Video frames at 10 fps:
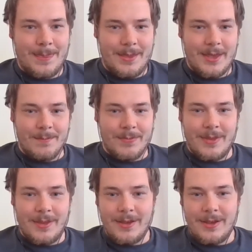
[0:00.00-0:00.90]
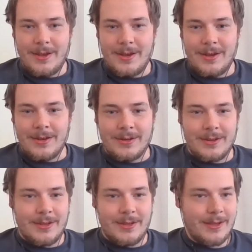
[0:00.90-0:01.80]
yeah, uh, and
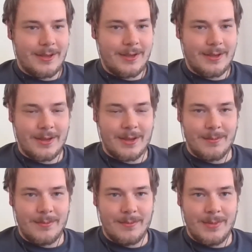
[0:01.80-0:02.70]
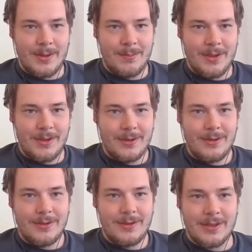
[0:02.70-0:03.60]
yeah, maybe,
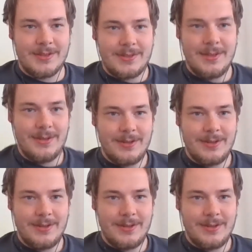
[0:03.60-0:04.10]
yes.